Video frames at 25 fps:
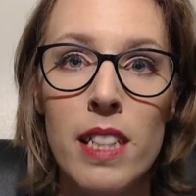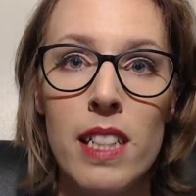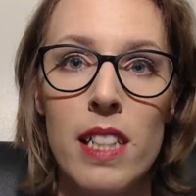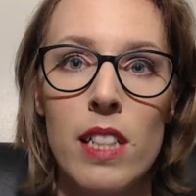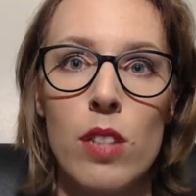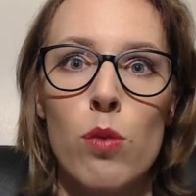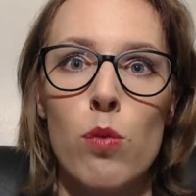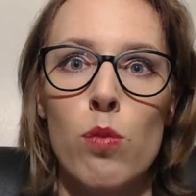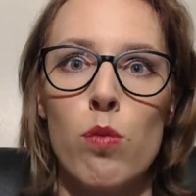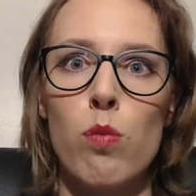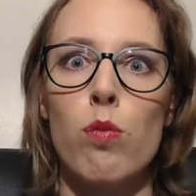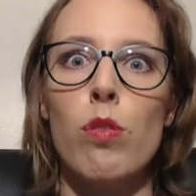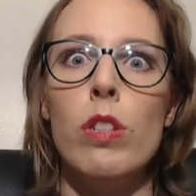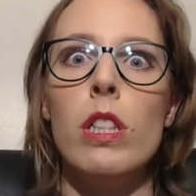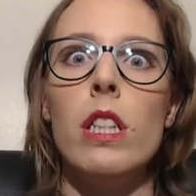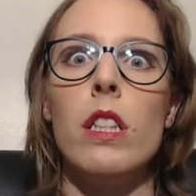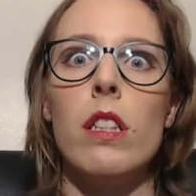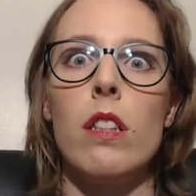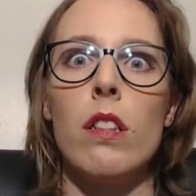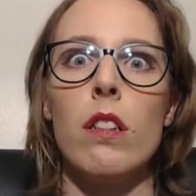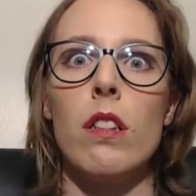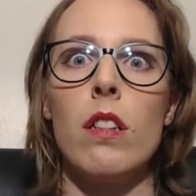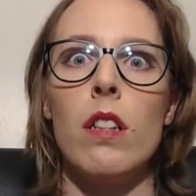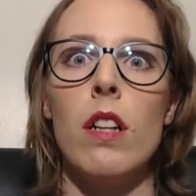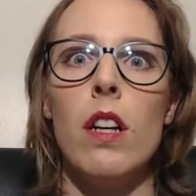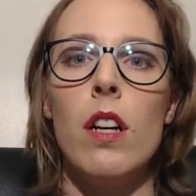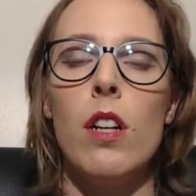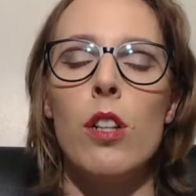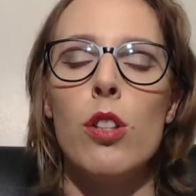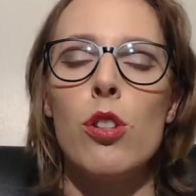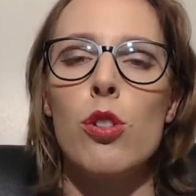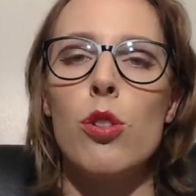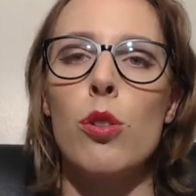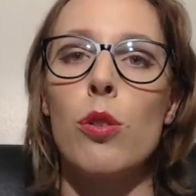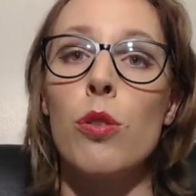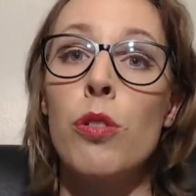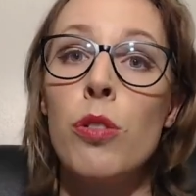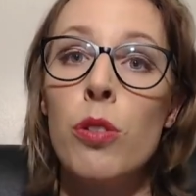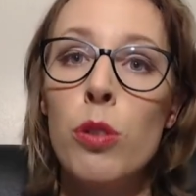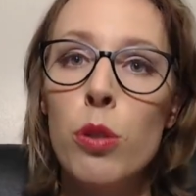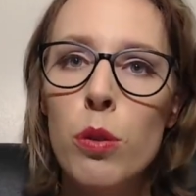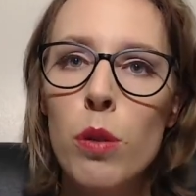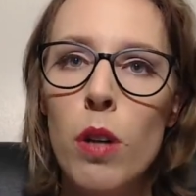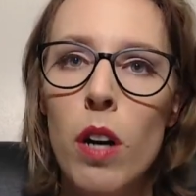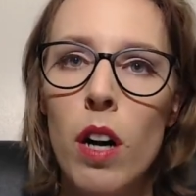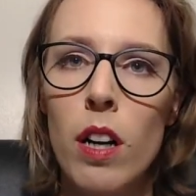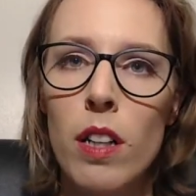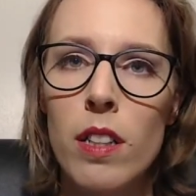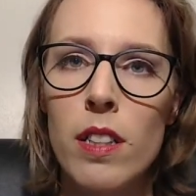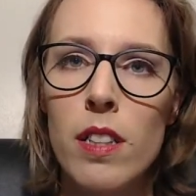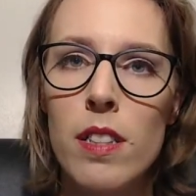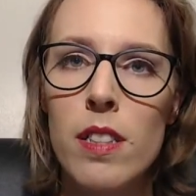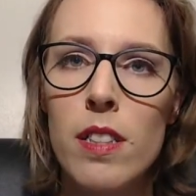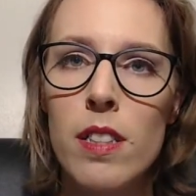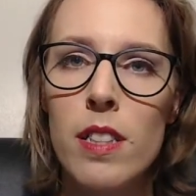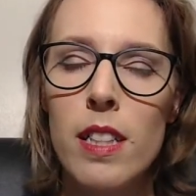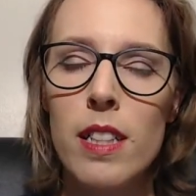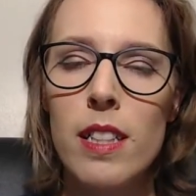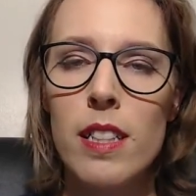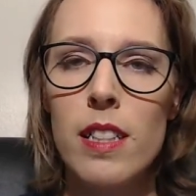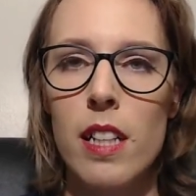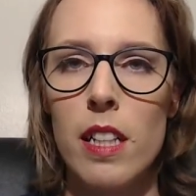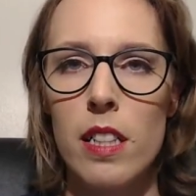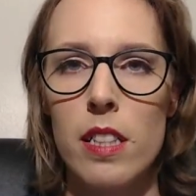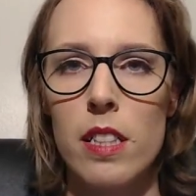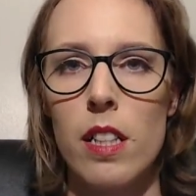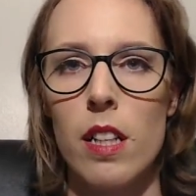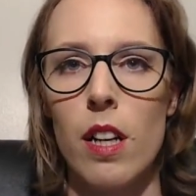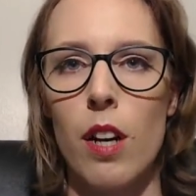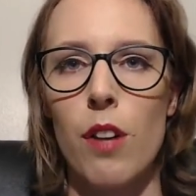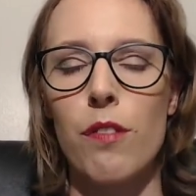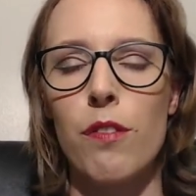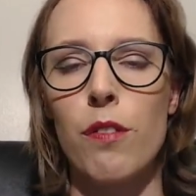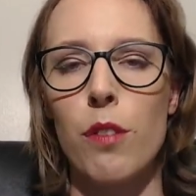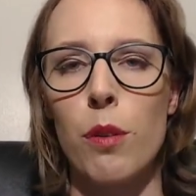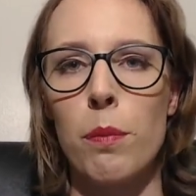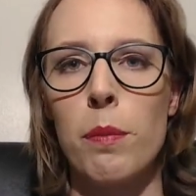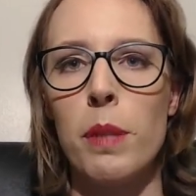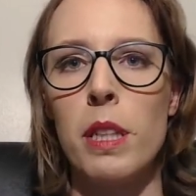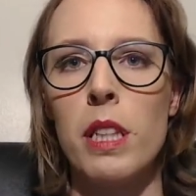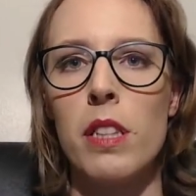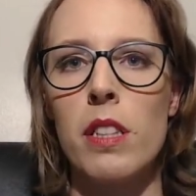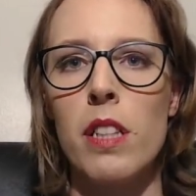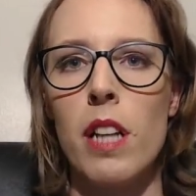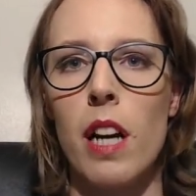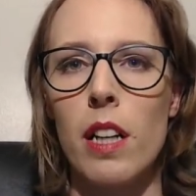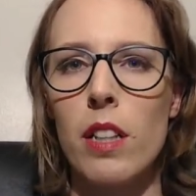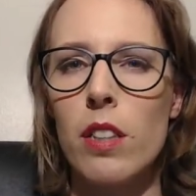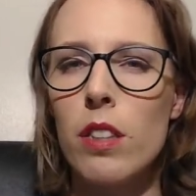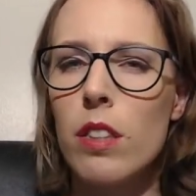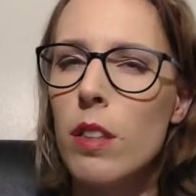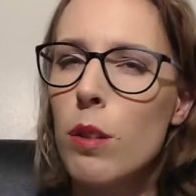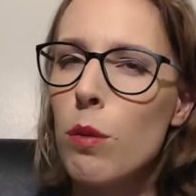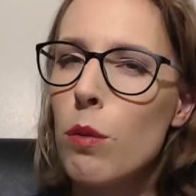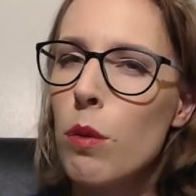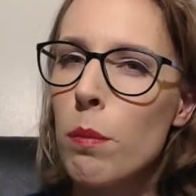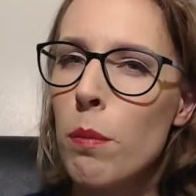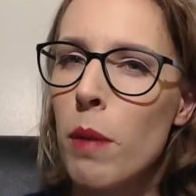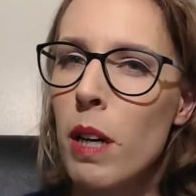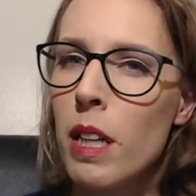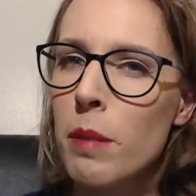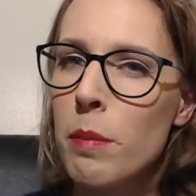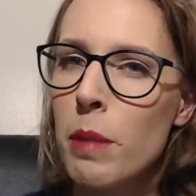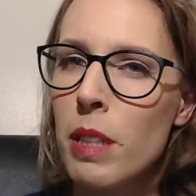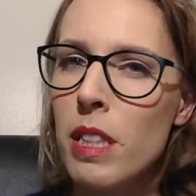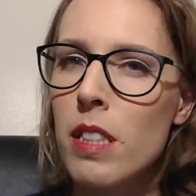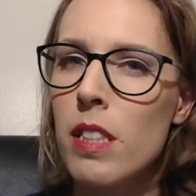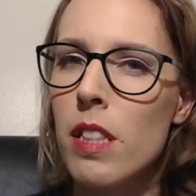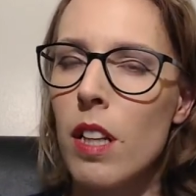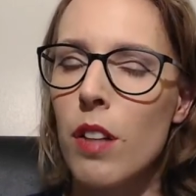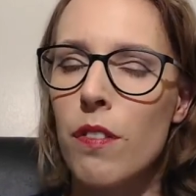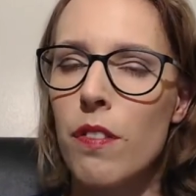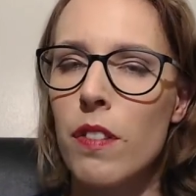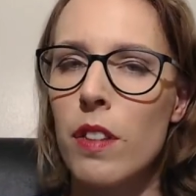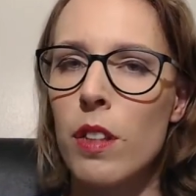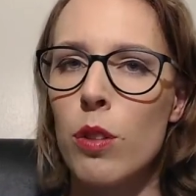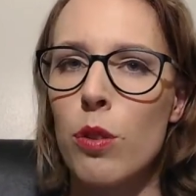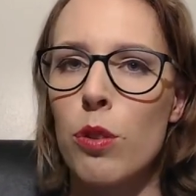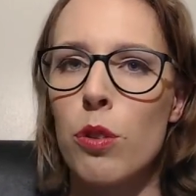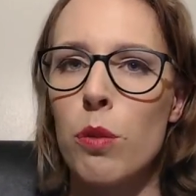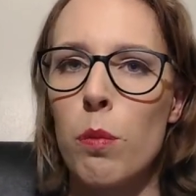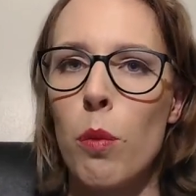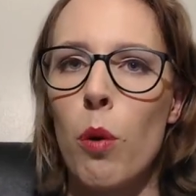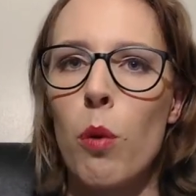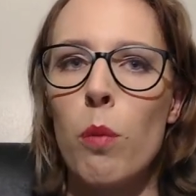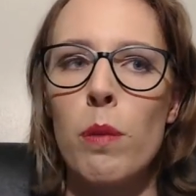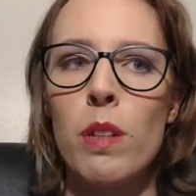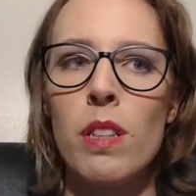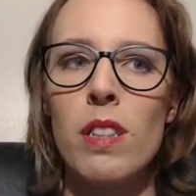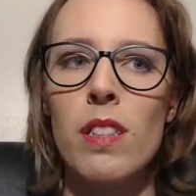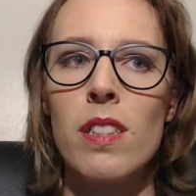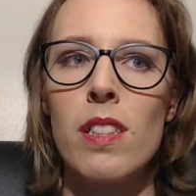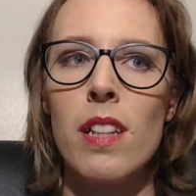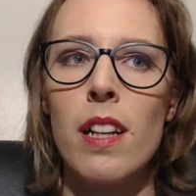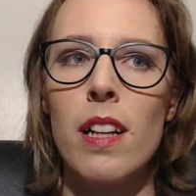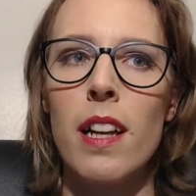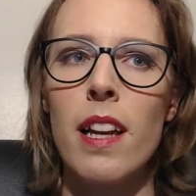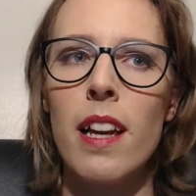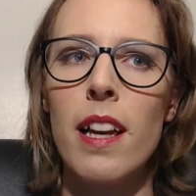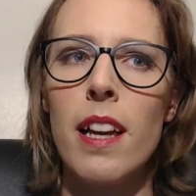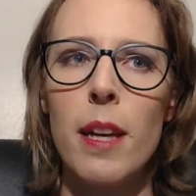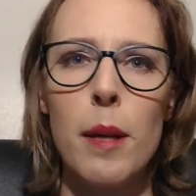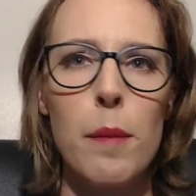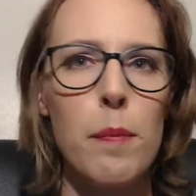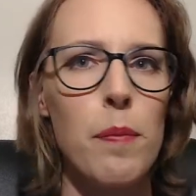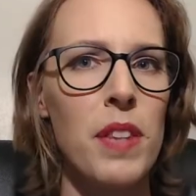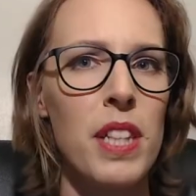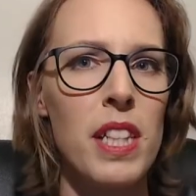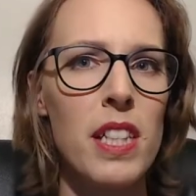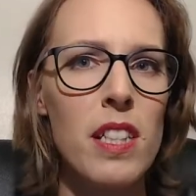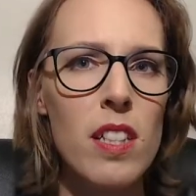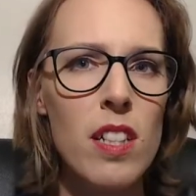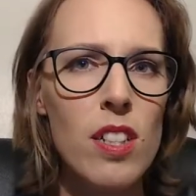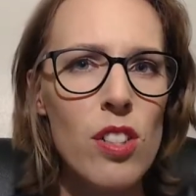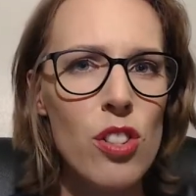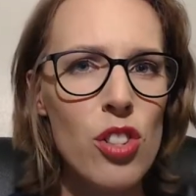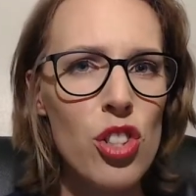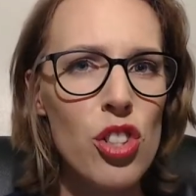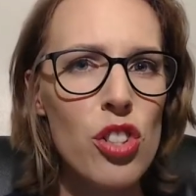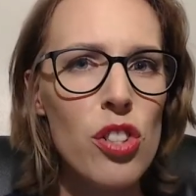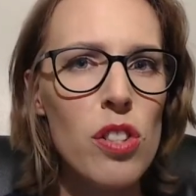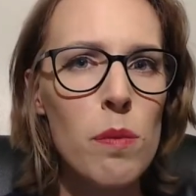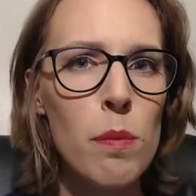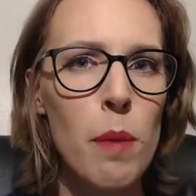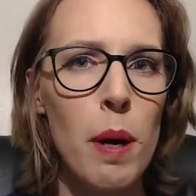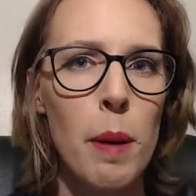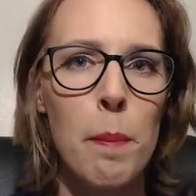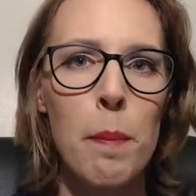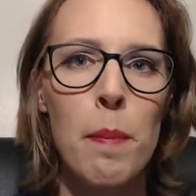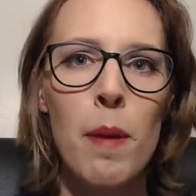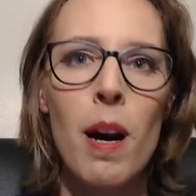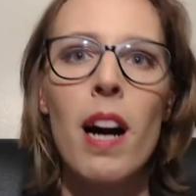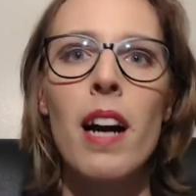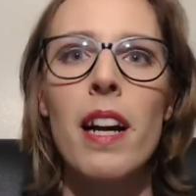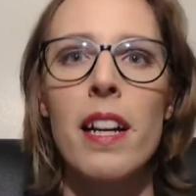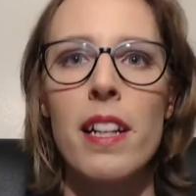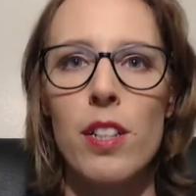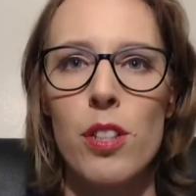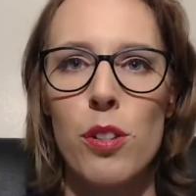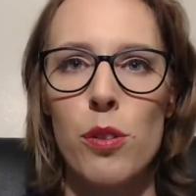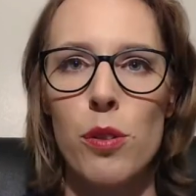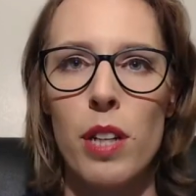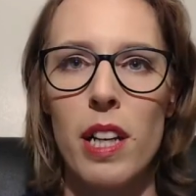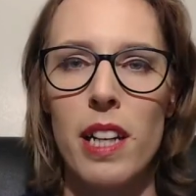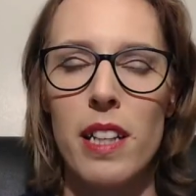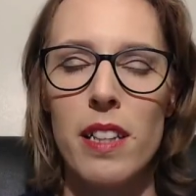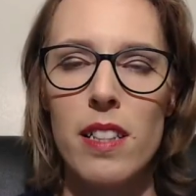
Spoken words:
is real. So nuanced tested out for me to actually remind myself in those moments that, hey, this is just my mind, okay?